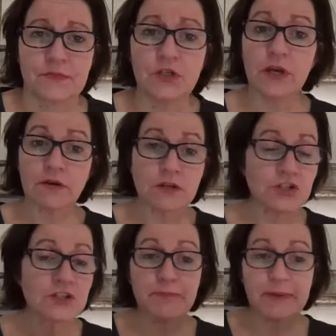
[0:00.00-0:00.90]
You know, and
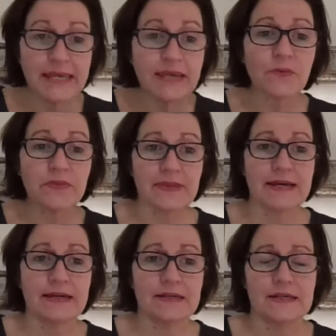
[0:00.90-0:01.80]
just being with
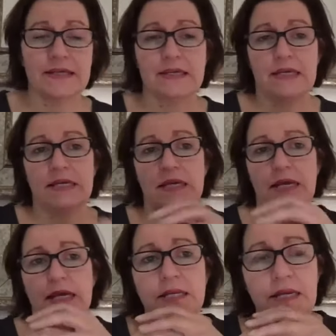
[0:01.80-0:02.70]
that.
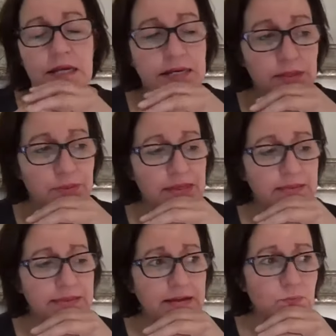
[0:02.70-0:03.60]
And I, and I
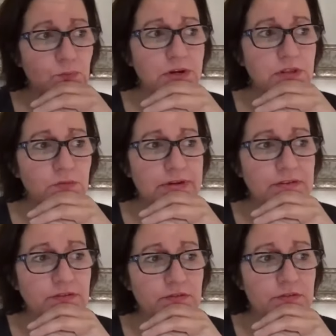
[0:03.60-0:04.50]
think that's one of the
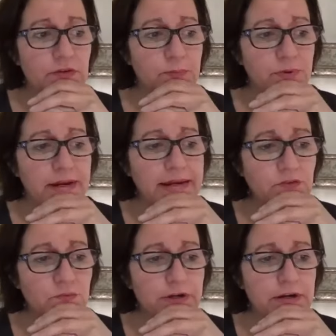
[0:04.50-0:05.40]
reasons that
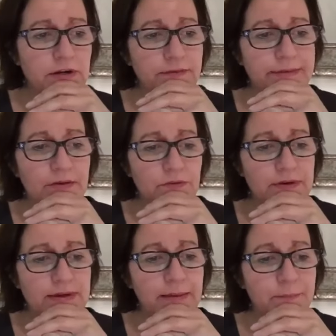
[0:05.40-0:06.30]
Brene's work
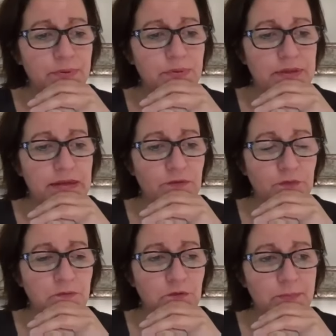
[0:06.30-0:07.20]
around empathy and
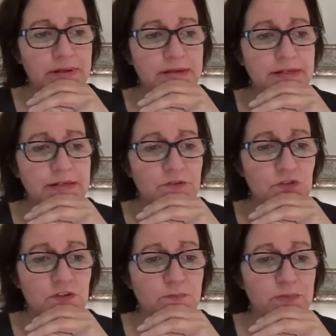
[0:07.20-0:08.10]
vulnerability has
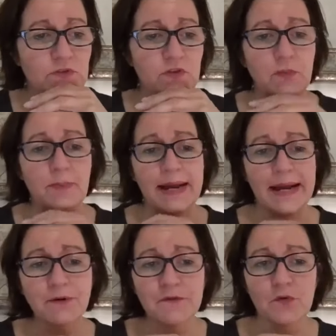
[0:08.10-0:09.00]
just been so
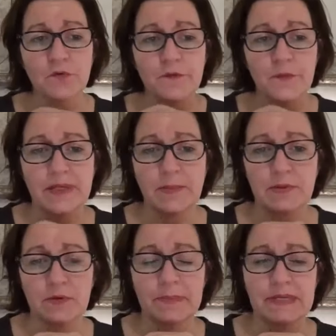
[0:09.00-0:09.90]
powerful for
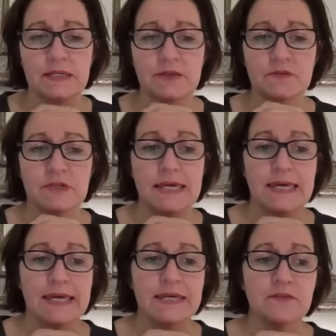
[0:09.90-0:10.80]
people because
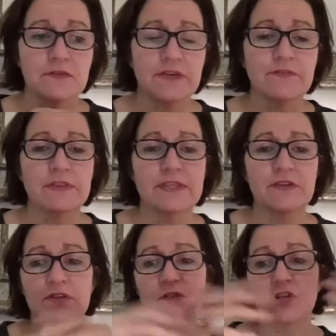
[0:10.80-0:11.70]
it's given
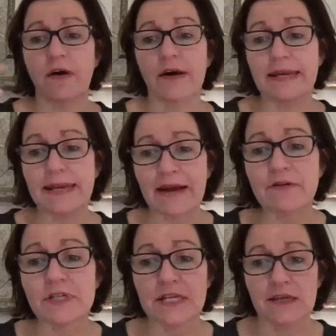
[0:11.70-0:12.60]
this entire
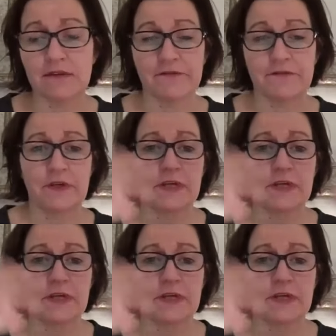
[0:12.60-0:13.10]
narrative